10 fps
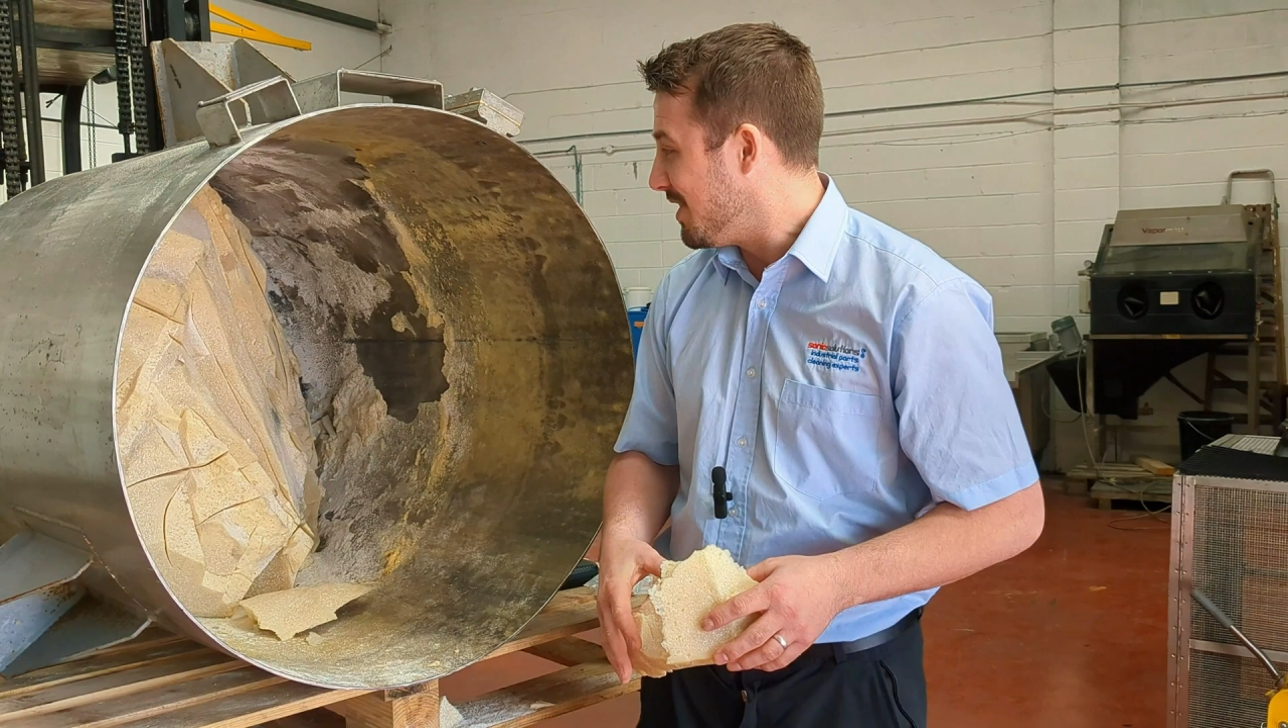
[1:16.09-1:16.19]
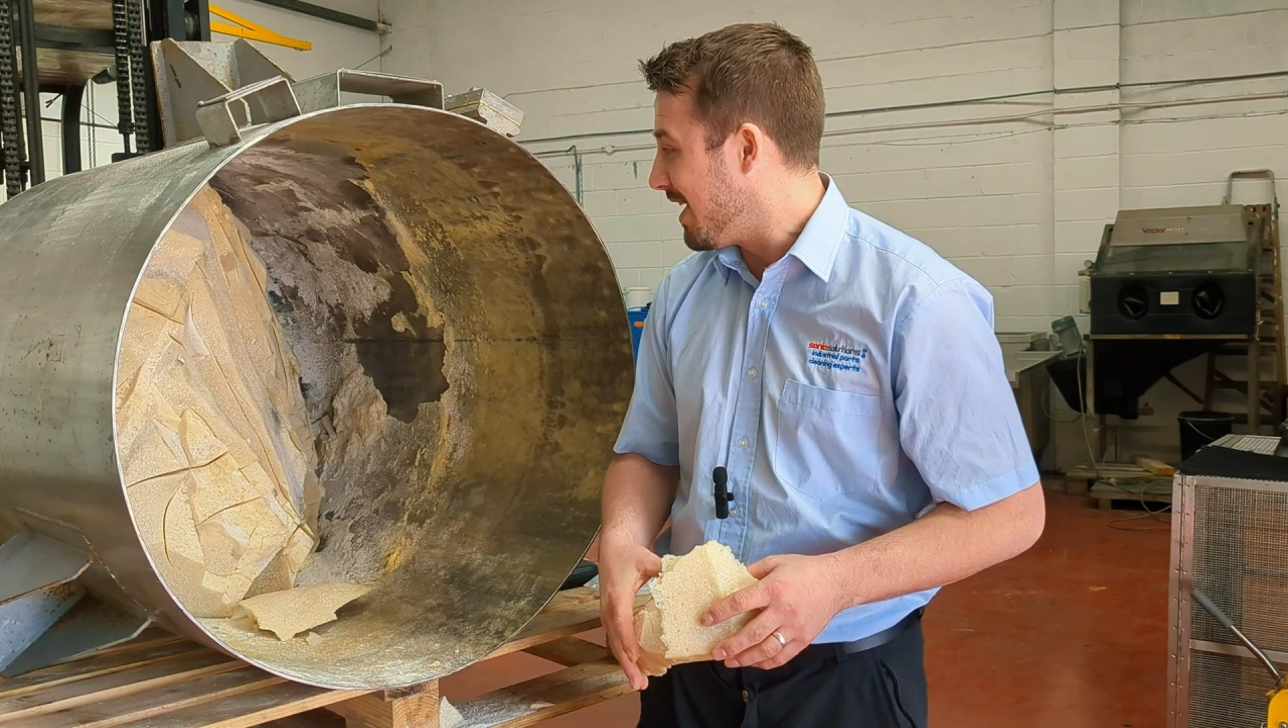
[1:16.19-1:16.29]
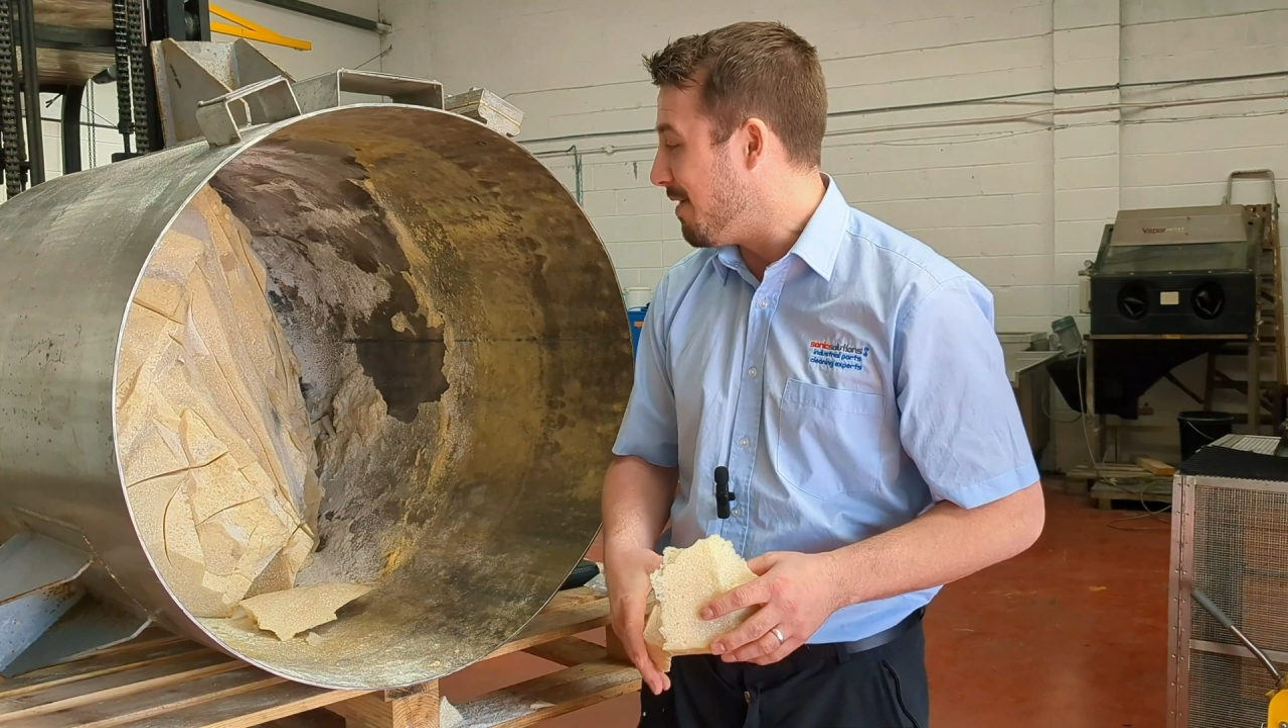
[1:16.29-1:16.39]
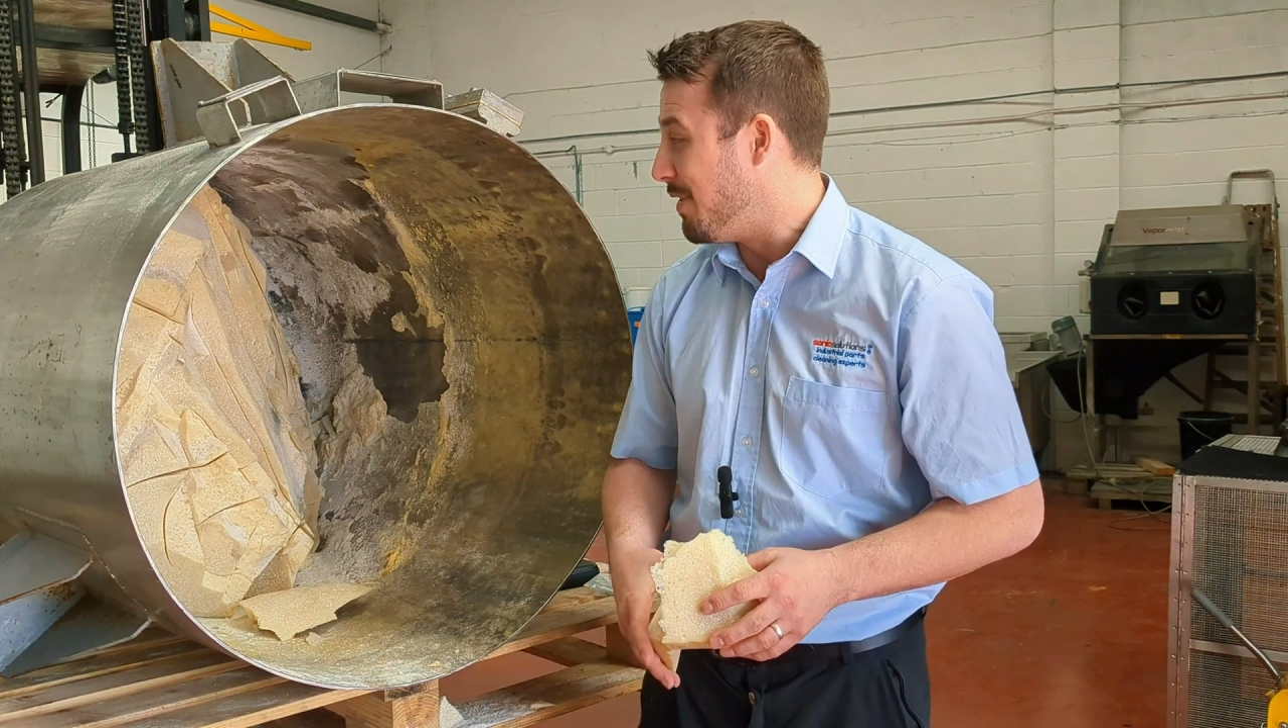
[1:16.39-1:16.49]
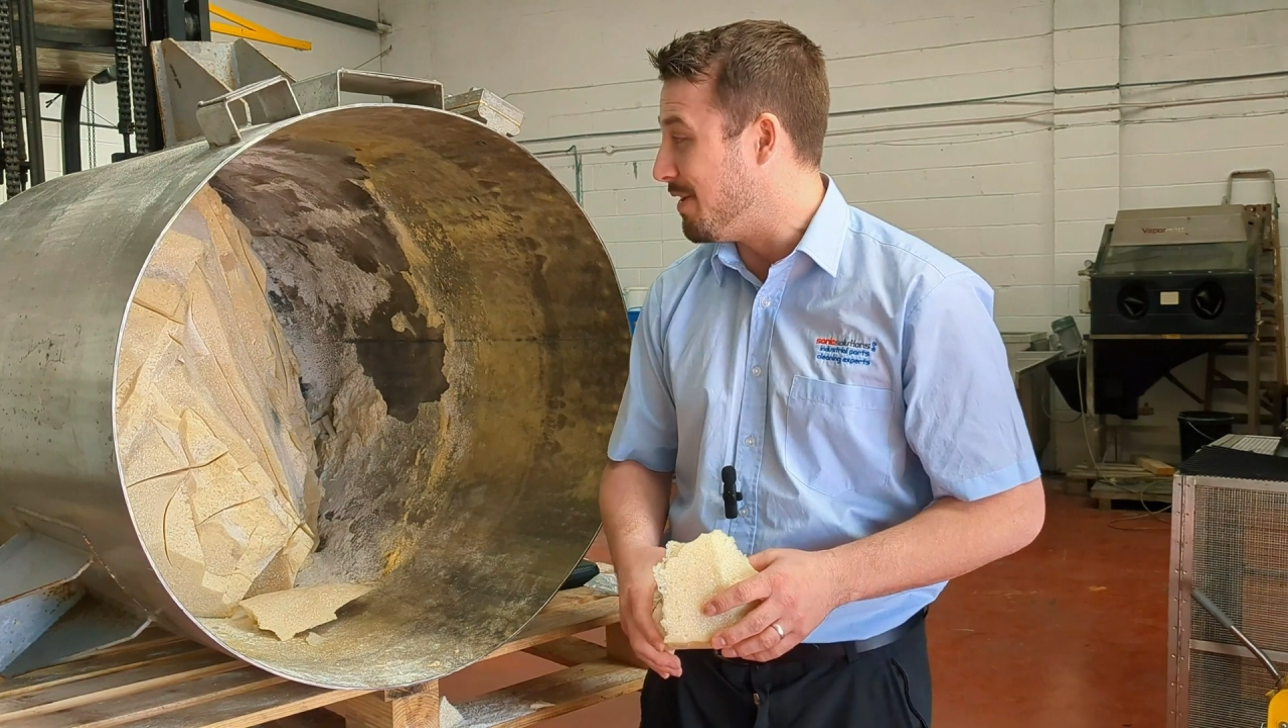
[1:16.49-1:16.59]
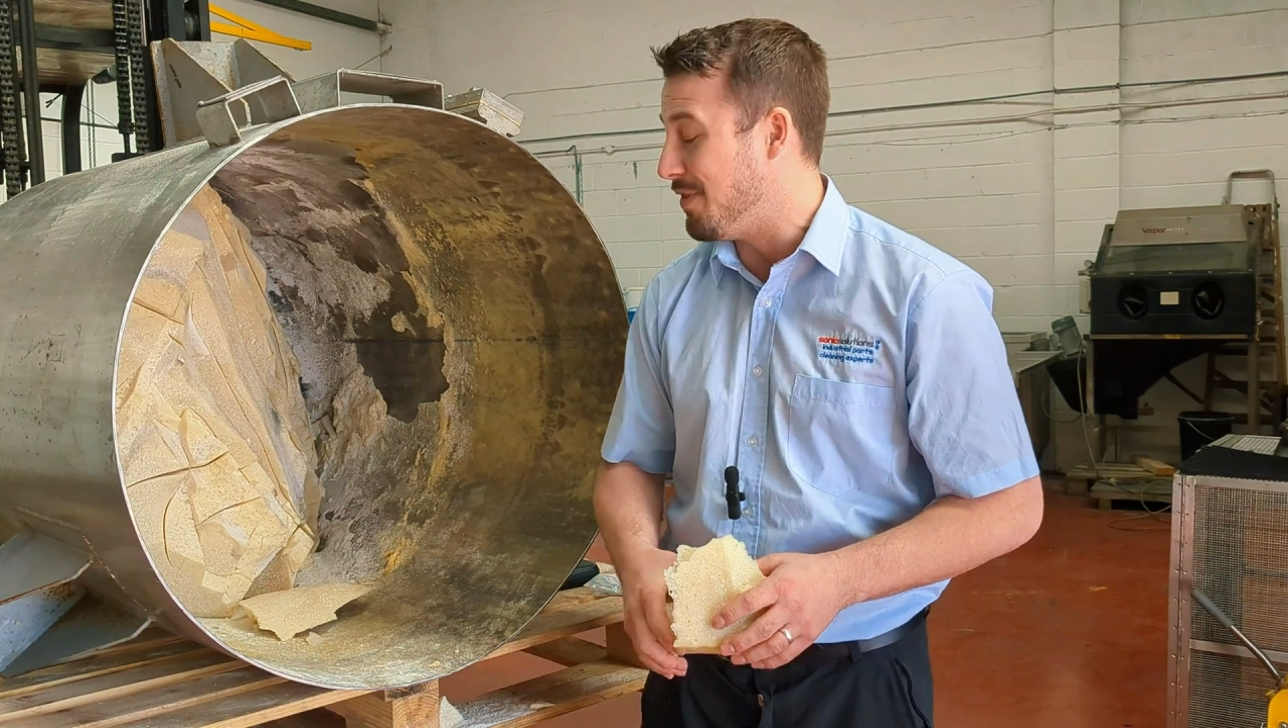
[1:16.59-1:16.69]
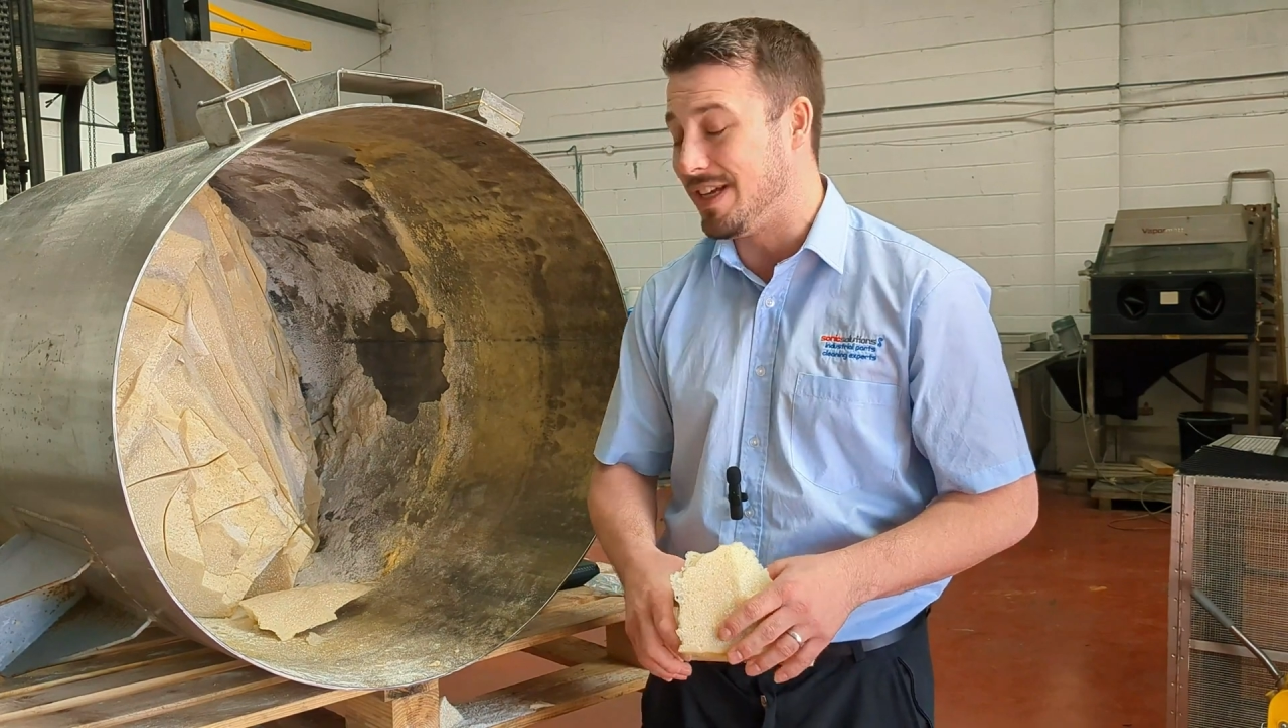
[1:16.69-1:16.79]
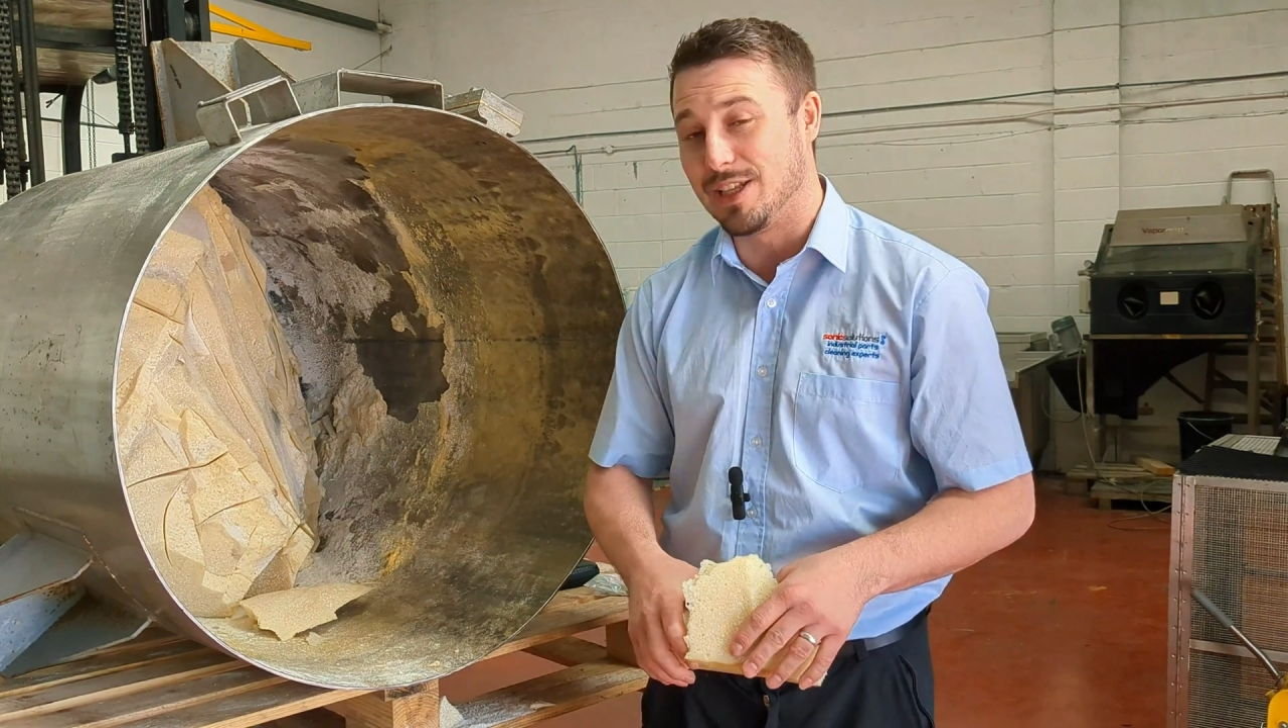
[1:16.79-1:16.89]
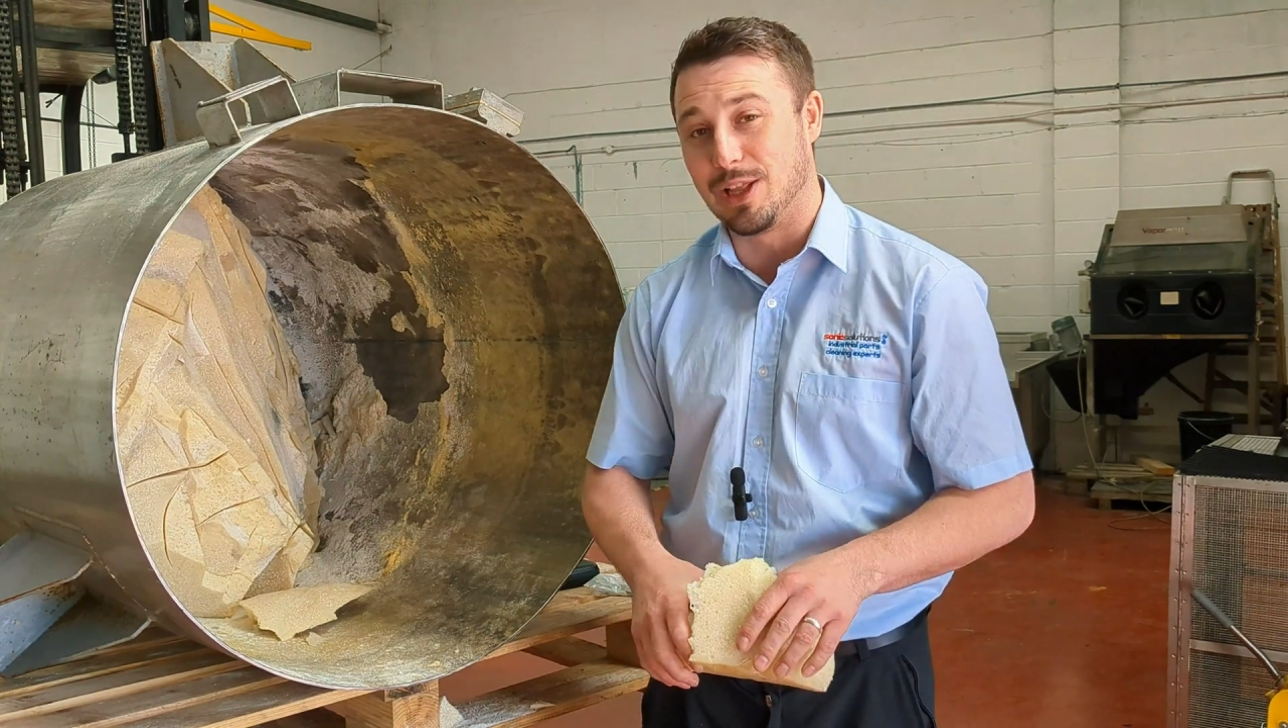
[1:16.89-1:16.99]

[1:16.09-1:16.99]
to get rid of this